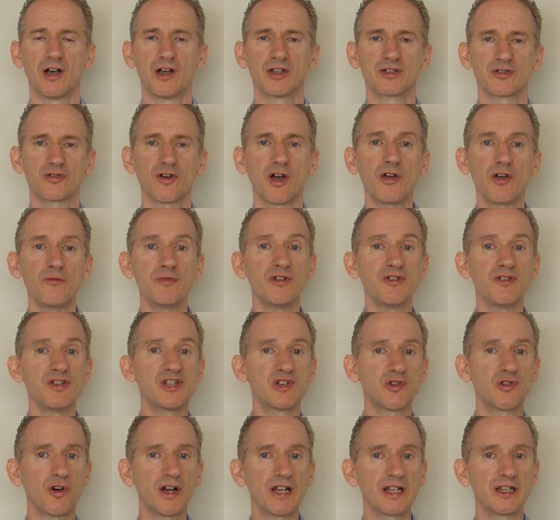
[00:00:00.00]
So I hope you
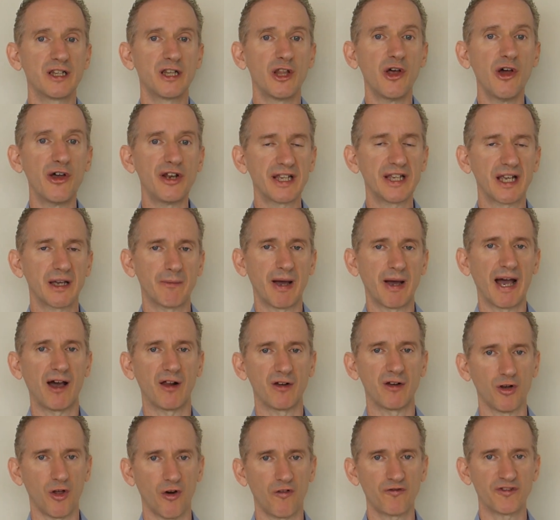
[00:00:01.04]
enjoyed learning
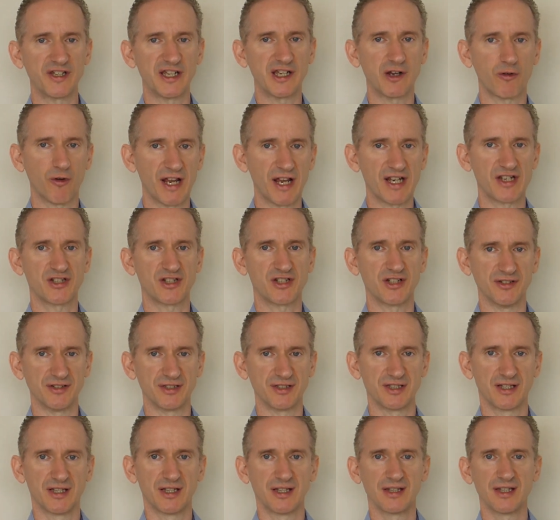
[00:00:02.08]
about lofty
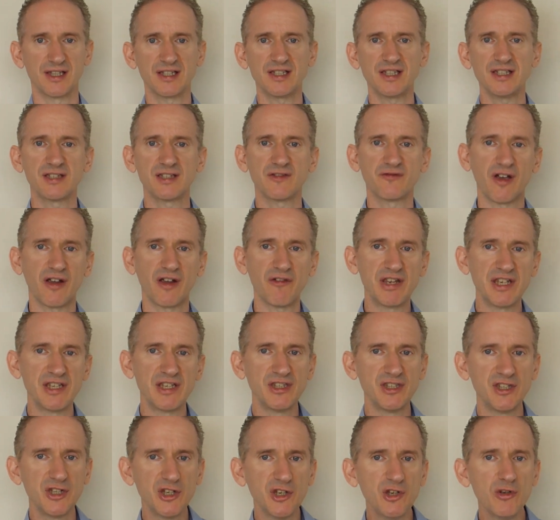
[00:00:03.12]
questions. This is a very
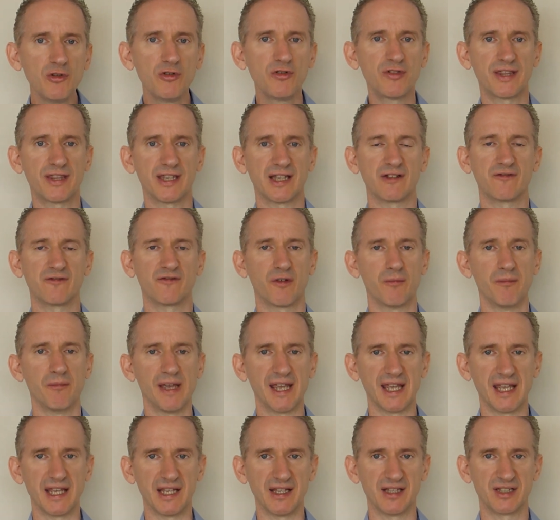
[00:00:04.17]
new thing for
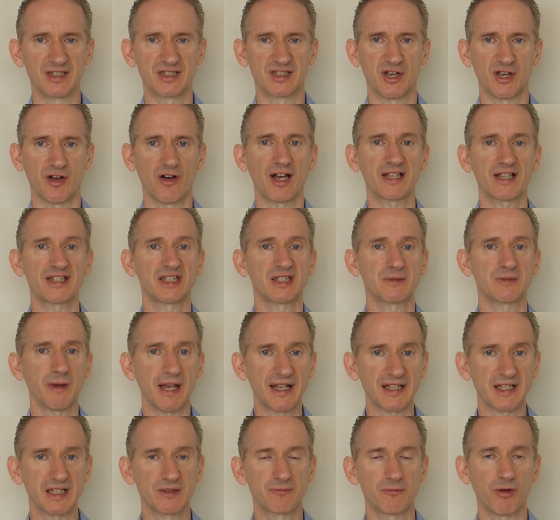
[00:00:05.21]
me, so I
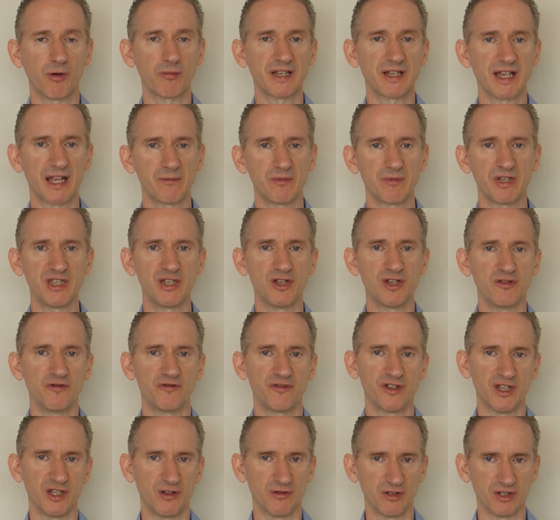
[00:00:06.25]
suspect it's probably going to be new
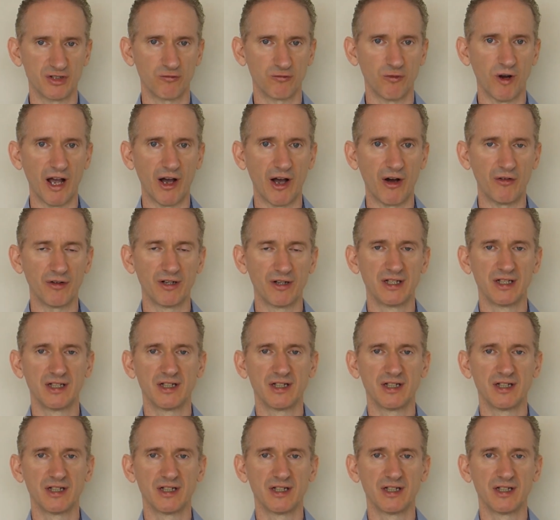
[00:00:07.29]
for you as well.